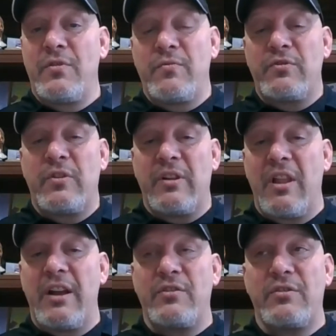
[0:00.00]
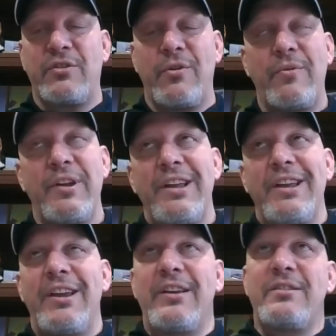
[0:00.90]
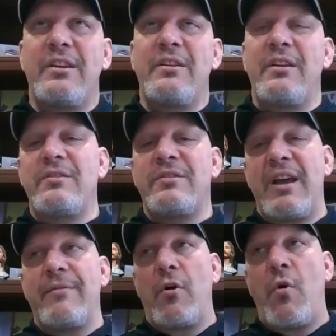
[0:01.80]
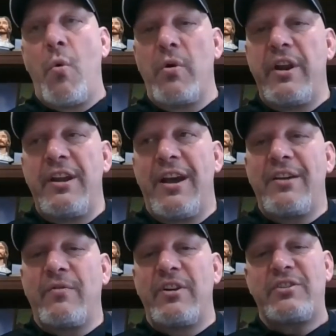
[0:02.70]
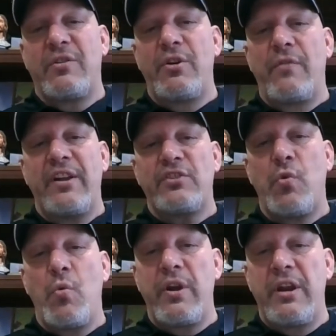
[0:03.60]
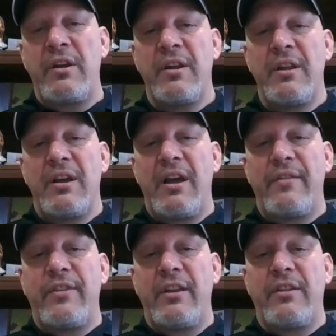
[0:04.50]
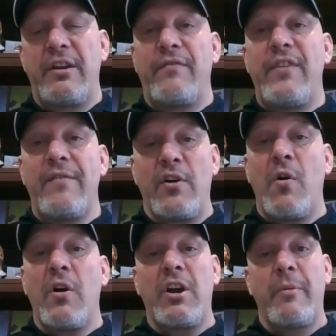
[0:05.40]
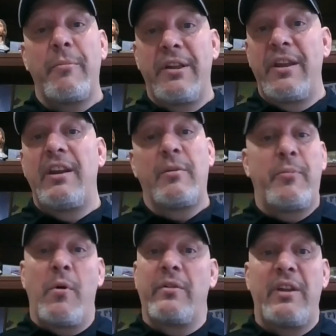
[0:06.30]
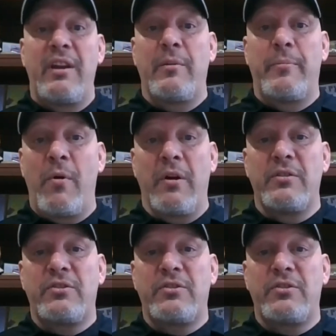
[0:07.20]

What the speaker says: So the lines is so. Is that hoarding? I don't necessarily know if that's hoarding. I think that if they have a car coming in, they need the part.